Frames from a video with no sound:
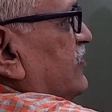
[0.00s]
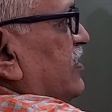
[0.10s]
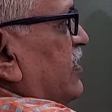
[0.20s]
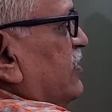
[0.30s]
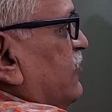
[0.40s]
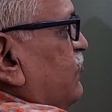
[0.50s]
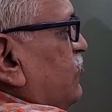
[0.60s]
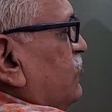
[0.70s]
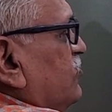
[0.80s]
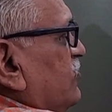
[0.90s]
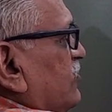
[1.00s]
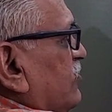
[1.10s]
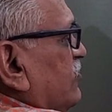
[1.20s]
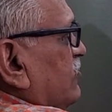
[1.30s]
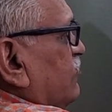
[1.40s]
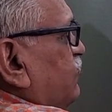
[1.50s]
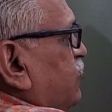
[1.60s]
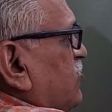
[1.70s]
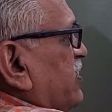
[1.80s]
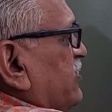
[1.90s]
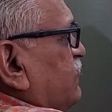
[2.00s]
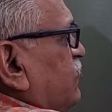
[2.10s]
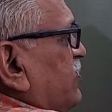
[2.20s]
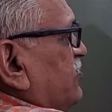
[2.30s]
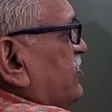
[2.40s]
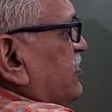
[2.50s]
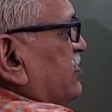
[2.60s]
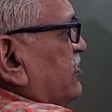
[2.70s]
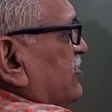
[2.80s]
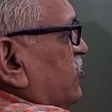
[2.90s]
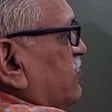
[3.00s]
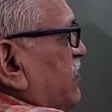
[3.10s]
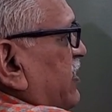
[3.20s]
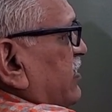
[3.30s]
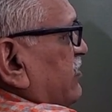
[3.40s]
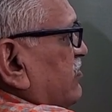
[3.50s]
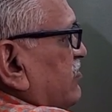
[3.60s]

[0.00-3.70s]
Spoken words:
And therefore, full range Fourier series is given by